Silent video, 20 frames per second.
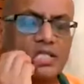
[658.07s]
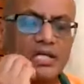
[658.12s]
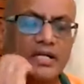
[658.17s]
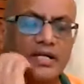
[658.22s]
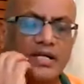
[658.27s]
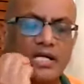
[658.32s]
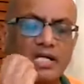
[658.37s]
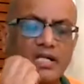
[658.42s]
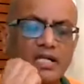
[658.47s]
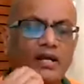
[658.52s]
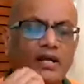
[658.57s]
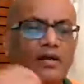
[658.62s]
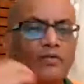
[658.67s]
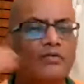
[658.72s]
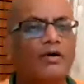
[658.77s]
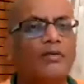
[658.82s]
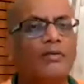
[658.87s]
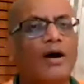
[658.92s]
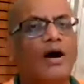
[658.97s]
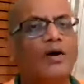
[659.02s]
needed.
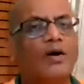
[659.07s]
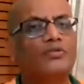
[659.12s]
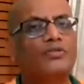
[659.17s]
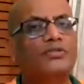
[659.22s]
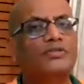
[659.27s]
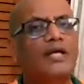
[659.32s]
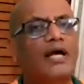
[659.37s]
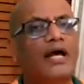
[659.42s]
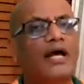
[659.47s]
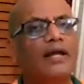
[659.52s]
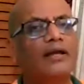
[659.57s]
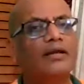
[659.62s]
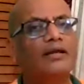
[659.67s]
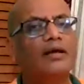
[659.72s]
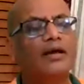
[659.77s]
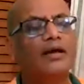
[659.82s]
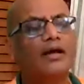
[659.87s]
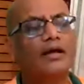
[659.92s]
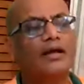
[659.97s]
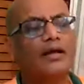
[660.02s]
From outside,
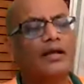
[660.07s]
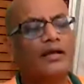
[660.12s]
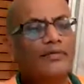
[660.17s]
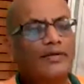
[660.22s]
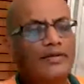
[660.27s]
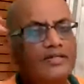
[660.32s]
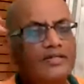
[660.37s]
if I